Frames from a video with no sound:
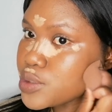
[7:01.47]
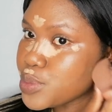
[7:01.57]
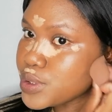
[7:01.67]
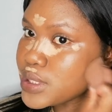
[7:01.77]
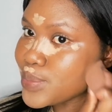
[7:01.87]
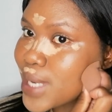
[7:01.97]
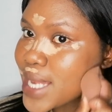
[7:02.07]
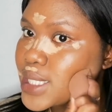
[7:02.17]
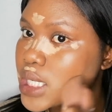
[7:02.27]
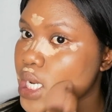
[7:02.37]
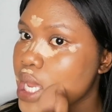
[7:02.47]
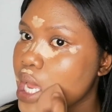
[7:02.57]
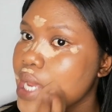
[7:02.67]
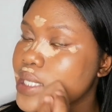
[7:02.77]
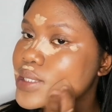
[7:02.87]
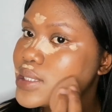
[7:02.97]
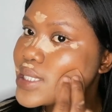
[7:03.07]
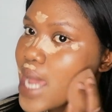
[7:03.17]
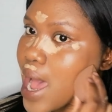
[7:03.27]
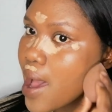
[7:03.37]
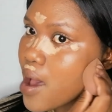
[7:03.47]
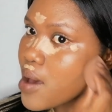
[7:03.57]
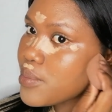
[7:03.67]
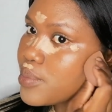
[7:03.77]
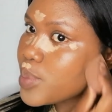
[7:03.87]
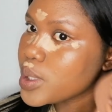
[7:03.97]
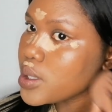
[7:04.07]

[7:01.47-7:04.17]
your beauty blender is damp.